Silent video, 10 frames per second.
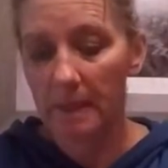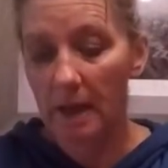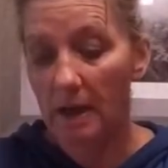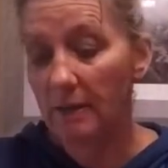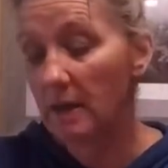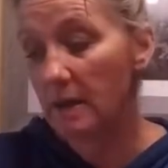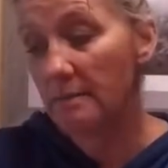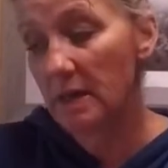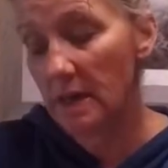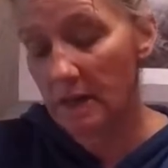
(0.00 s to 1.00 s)
And then I'm
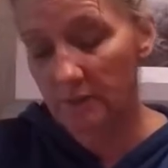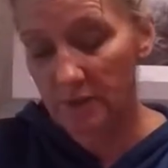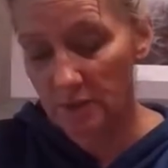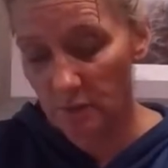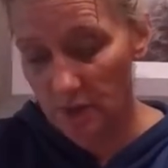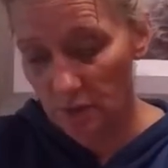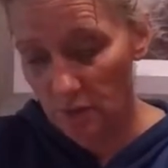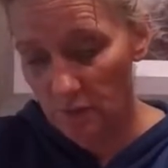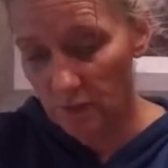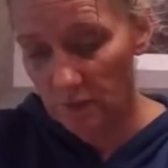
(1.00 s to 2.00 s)
gonna have to switch
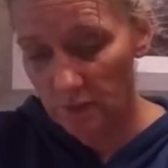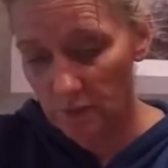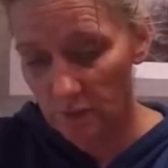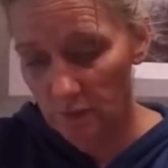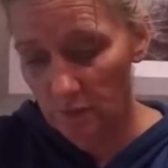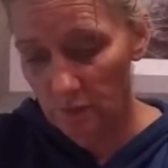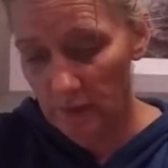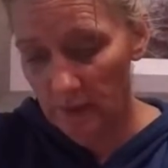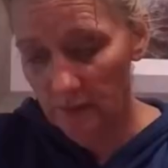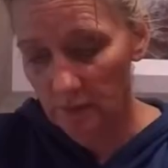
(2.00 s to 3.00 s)
over to
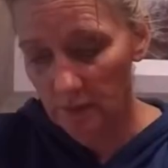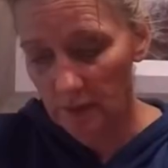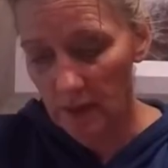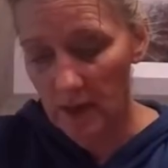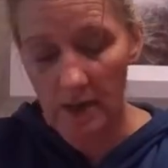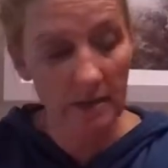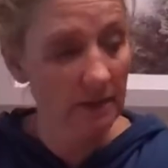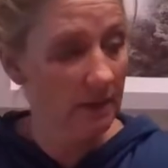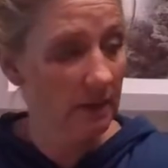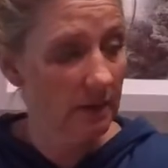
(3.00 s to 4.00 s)
regular
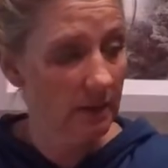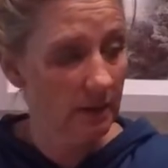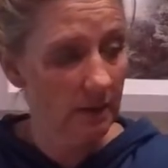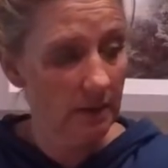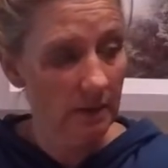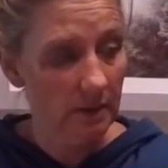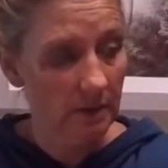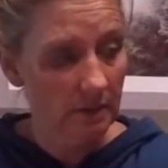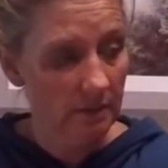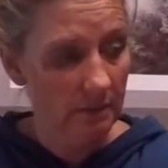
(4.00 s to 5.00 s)
cotton
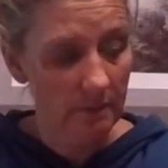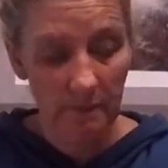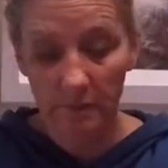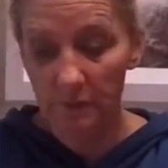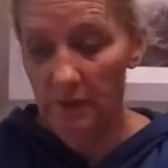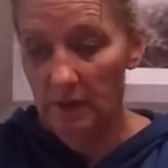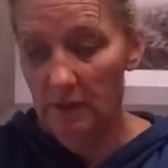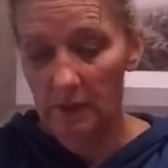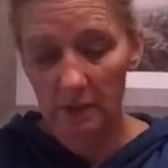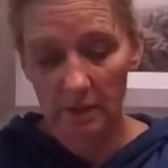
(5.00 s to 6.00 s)

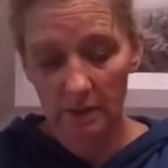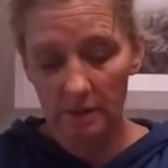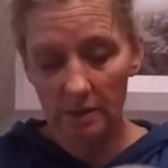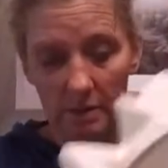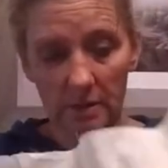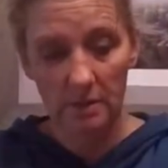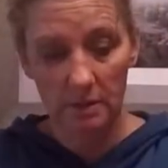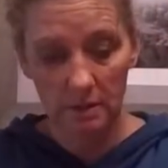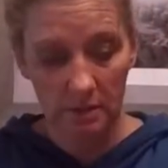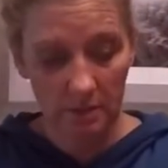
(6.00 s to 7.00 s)
freaking
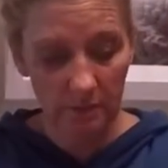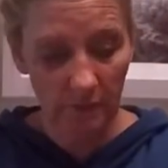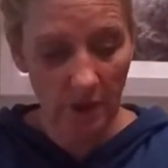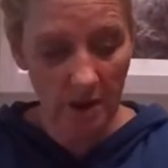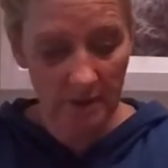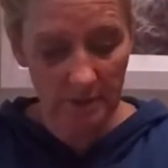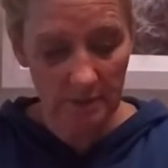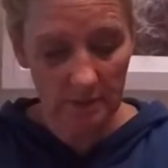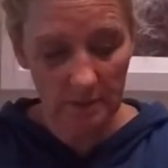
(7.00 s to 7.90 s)
floss,